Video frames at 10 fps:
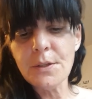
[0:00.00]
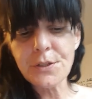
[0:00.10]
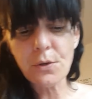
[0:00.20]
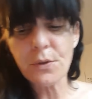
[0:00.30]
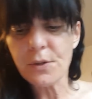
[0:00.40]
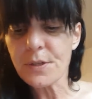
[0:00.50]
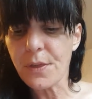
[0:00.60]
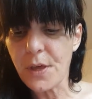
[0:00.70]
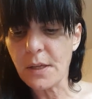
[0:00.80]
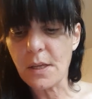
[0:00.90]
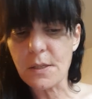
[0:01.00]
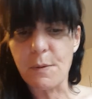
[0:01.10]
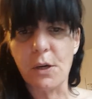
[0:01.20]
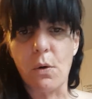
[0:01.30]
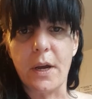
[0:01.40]
So there's a thing that's
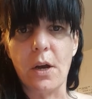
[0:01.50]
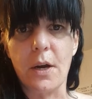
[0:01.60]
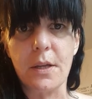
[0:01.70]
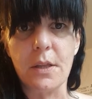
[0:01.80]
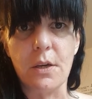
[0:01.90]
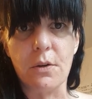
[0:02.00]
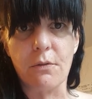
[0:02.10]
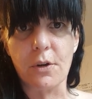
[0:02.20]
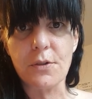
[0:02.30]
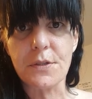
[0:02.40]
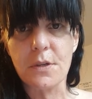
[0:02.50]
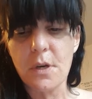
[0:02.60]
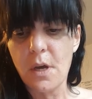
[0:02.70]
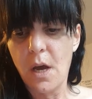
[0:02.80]
been going on in the universe,